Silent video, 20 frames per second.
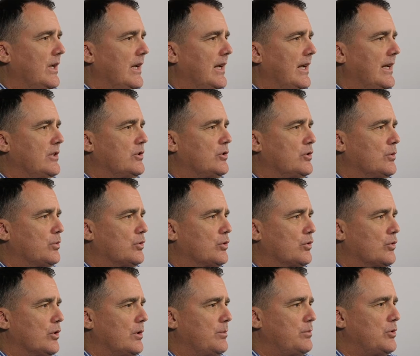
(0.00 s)
a
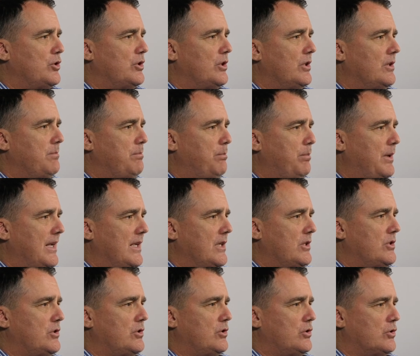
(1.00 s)

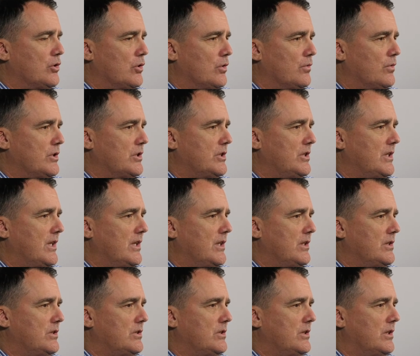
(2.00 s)
subscription-based service that
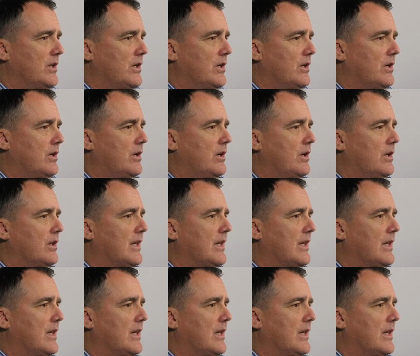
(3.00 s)
is a